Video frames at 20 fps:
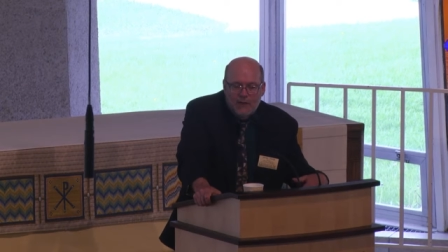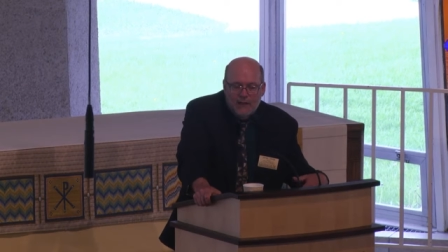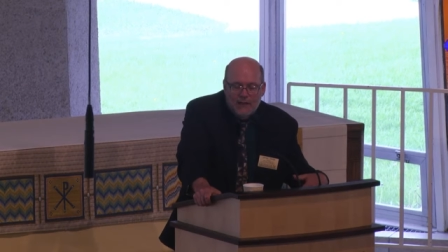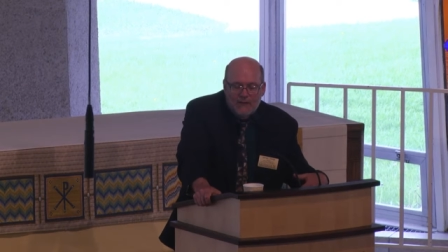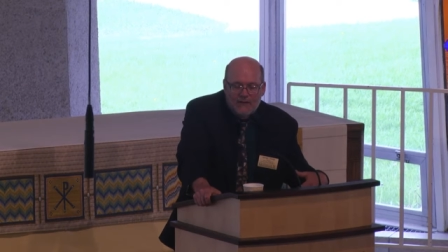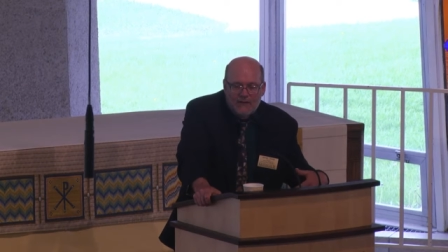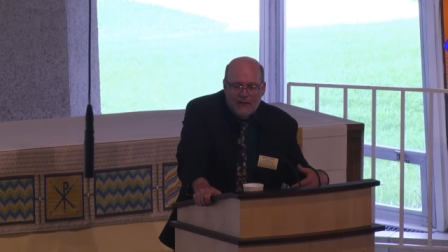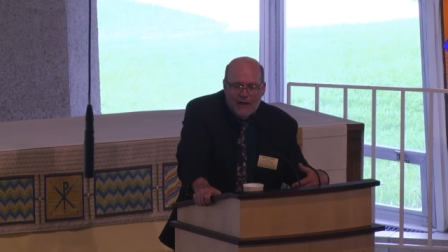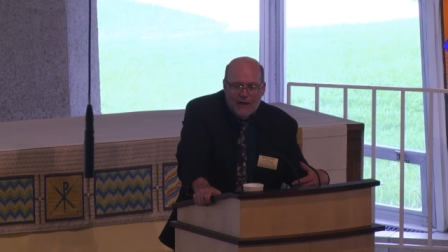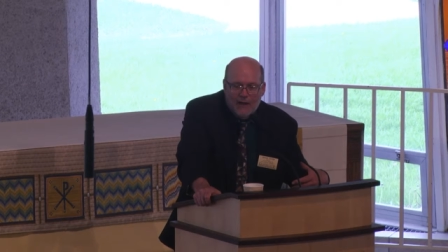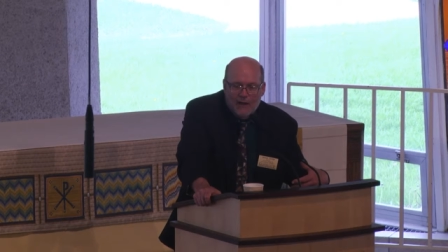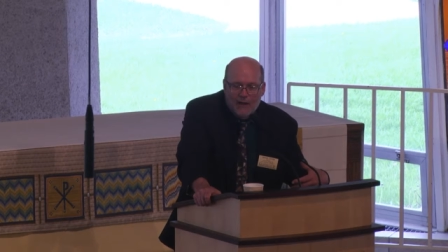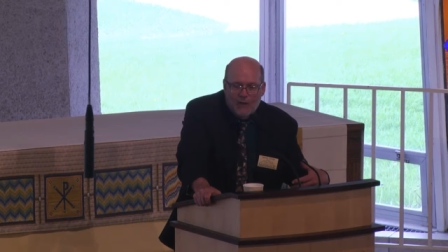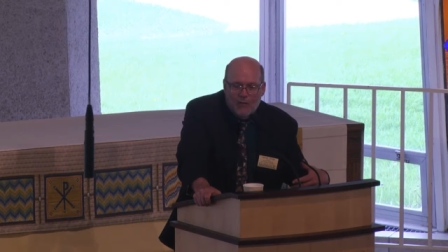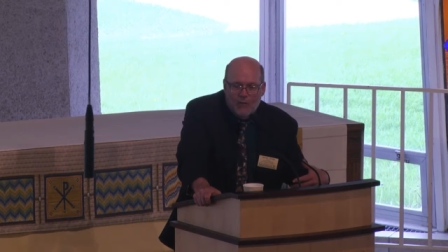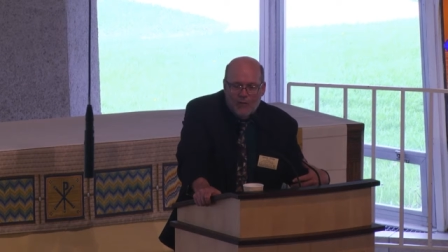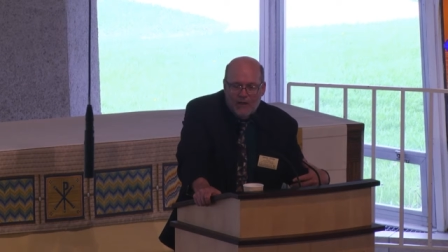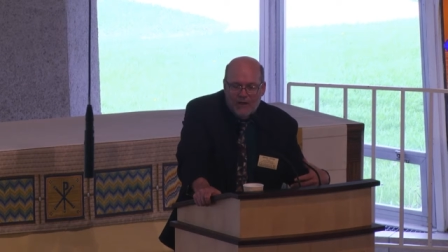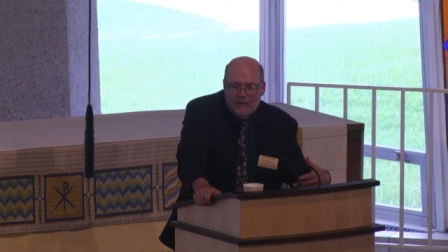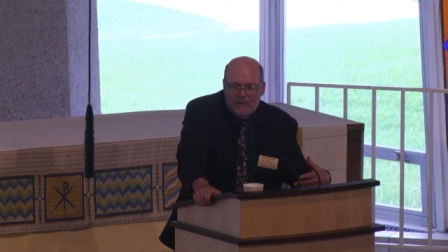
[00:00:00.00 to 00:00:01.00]
it's not a
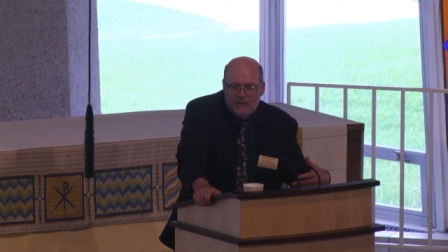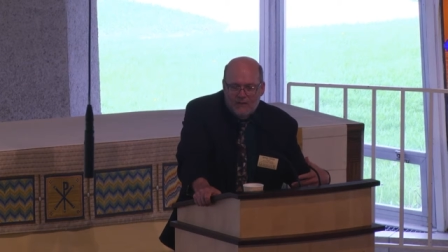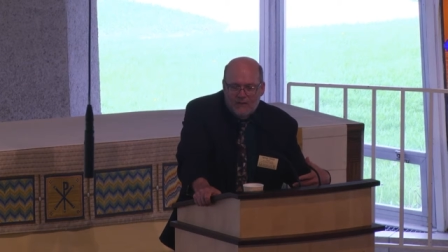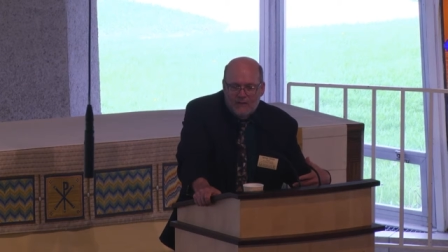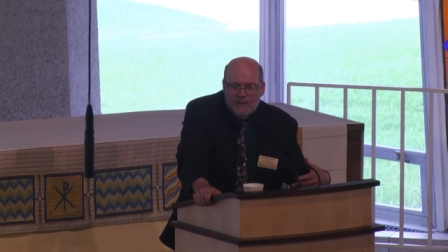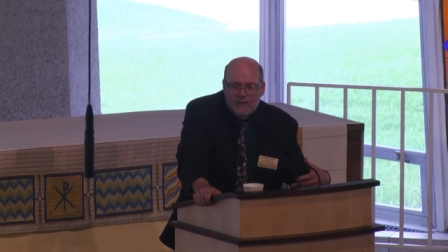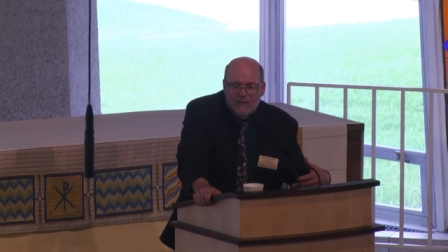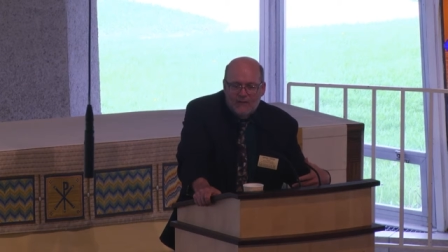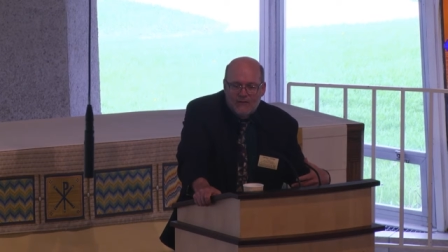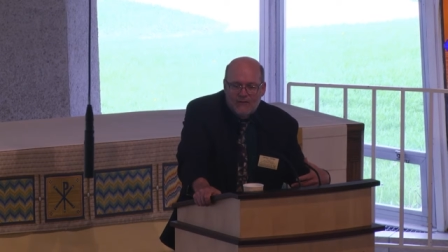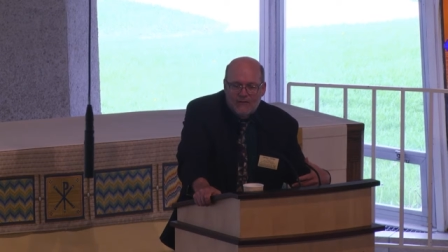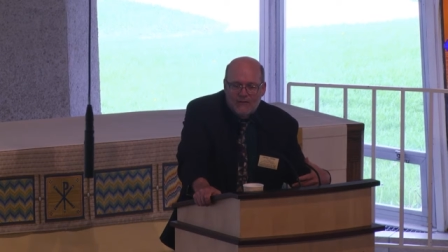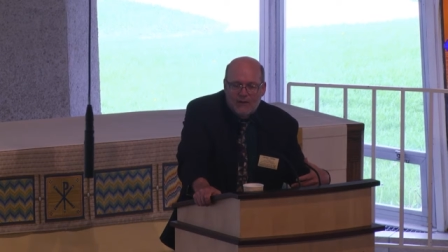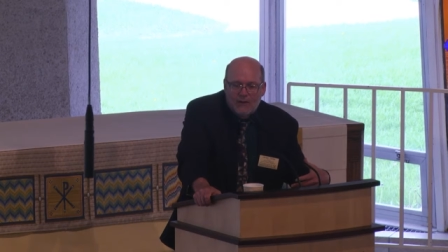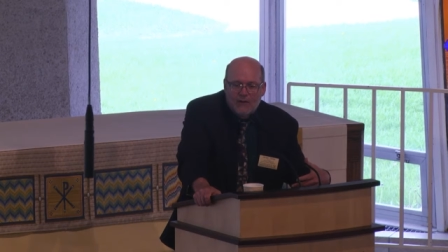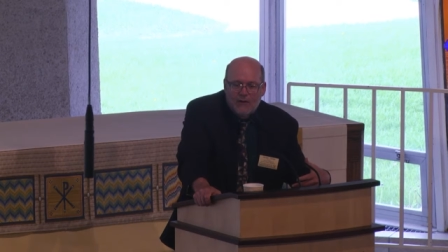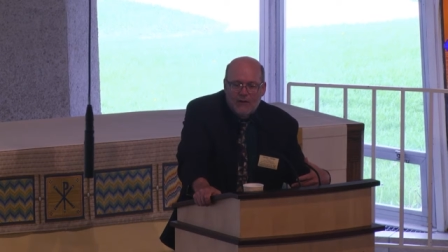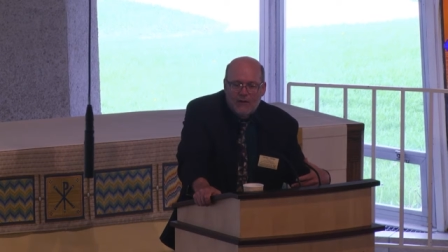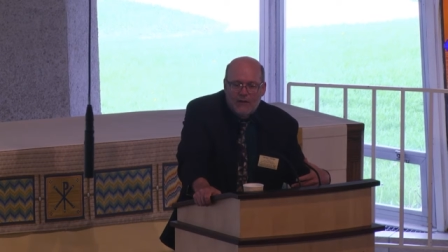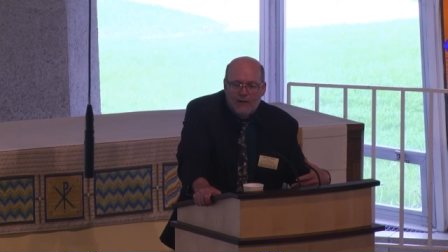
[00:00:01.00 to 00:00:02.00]
waste
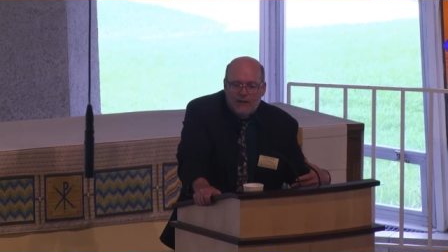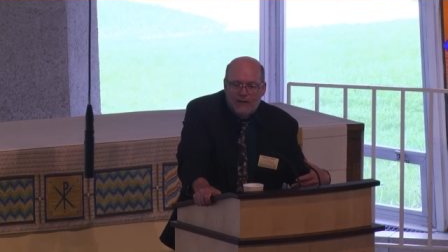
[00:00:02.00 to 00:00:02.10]
necessarily.